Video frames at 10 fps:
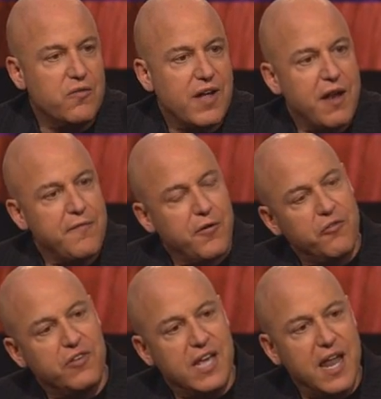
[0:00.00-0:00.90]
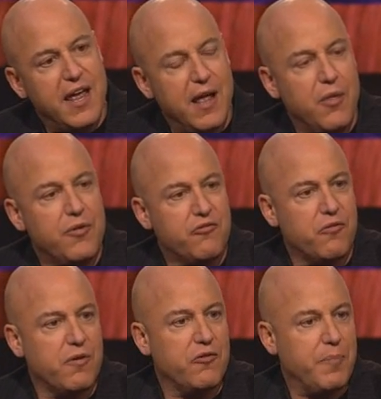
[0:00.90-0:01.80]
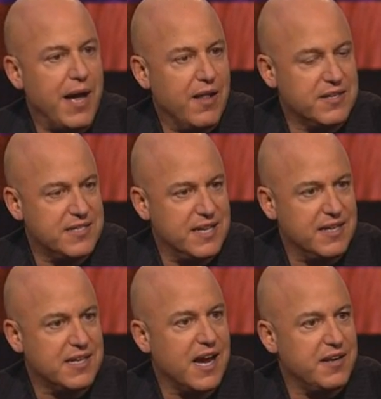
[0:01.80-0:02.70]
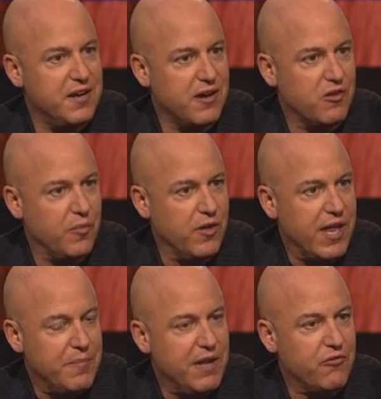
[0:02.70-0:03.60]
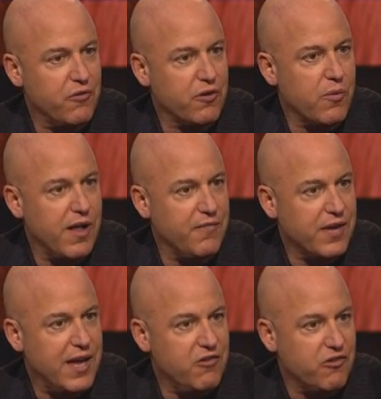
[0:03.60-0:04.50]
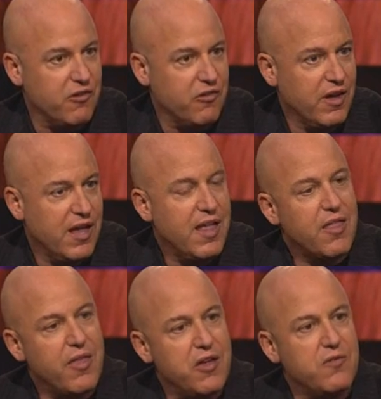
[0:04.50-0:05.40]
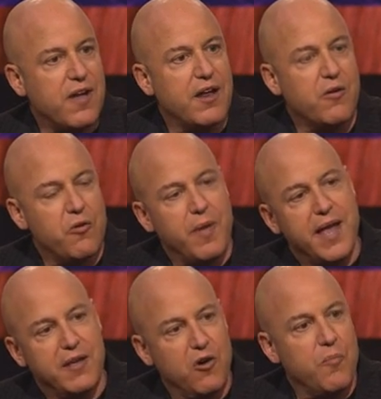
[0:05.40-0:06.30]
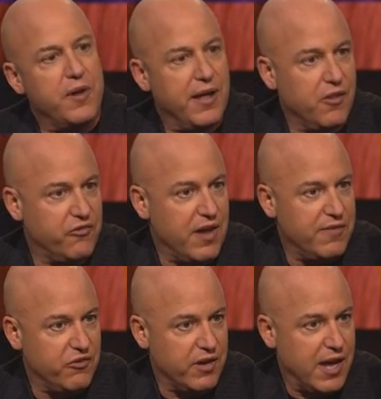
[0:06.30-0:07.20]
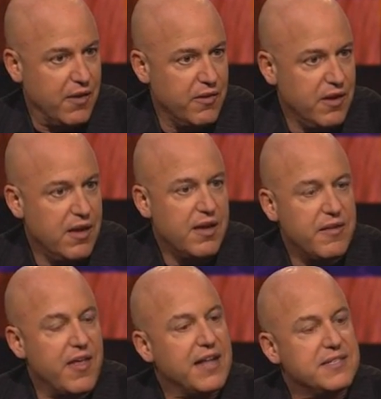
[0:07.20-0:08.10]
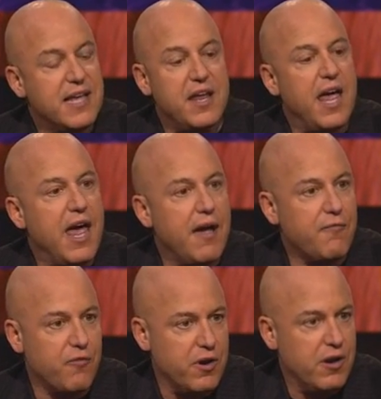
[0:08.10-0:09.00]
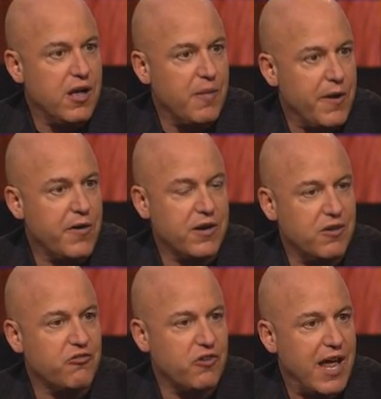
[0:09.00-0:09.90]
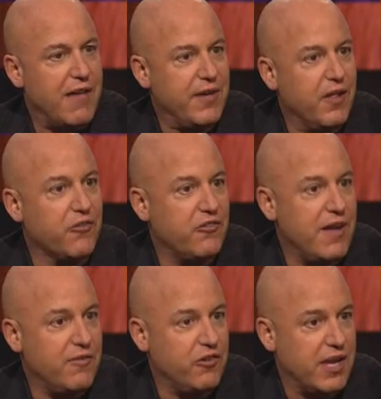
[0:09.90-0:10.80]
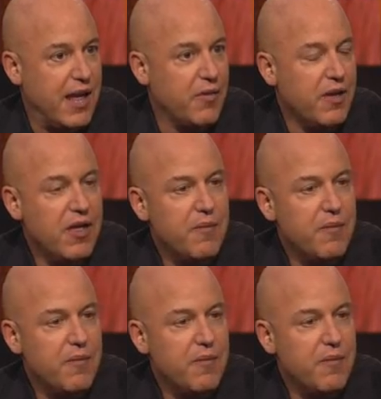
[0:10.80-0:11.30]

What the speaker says: You've got to first get a health insurance policy that's high deductible and meets certain qualifications. Then you've got to go to a bank and open a health savings account. Now, that said, every American should have a health savings account